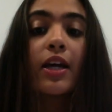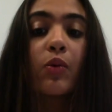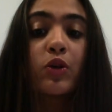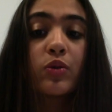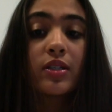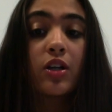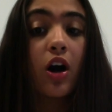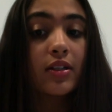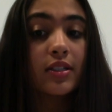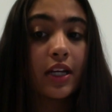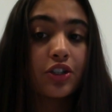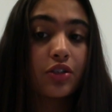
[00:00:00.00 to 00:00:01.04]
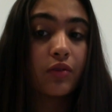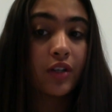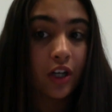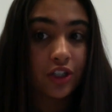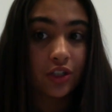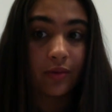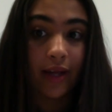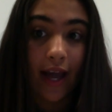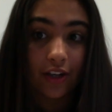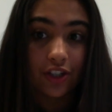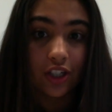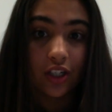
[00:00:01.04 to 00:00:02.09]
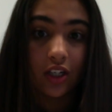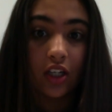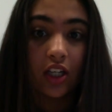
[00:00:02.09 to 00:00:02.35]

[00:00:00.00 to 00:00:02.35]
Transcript: which was an oxidation reduction reaction.